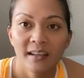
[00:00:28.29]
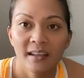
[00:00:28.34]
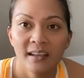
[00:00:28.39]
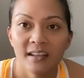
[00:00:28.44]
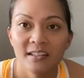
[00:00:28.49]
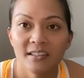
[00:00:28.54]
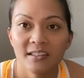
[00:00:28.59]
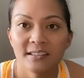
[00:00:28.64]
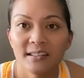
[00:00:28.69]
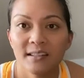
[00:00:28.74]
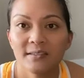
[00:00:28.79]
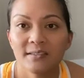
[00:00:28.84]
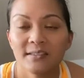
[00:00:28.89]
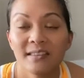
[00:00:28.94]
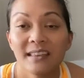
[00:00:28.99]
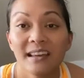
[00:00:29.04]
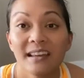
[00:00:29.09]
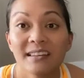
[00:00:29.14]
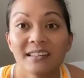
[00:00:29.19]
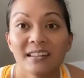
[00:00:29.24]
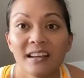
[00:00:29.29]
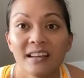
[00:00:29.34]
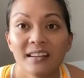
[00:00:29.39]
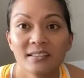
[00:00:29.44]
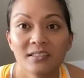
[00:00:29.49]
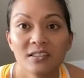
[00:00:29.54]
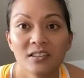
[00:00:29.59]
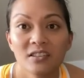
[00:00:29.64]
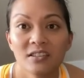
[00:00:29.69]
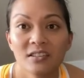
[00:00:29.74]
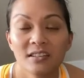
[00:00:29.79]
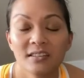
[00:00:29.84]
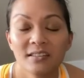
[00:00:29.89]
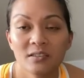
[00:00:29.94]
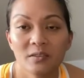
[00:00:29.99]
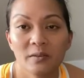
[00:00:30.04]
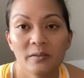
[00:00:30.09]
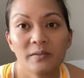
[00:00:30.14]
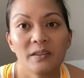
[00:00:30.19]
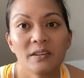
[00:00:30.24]
it just gives you that nice cushion
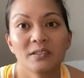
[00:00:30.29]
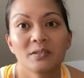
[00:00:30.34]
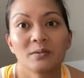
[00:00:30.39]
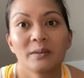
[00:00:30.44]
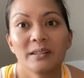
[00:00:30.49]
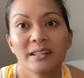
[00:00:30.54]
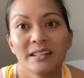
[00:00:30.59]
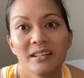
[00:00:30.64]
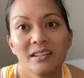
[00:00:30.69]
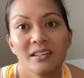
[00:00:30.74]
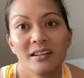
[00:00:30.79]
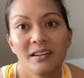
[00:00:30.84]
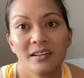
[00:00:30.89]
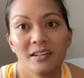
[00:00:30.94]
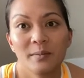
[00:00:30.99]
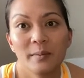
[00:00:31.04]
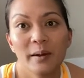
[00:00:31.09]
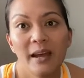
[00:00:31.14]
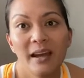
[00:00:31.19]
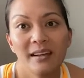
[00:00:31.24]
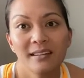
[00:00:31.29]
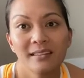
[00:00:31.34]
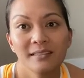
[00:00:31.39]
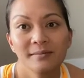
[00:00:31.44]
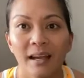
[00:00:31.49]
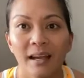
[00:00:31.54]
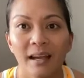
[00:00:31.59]
so it feels really good on your back.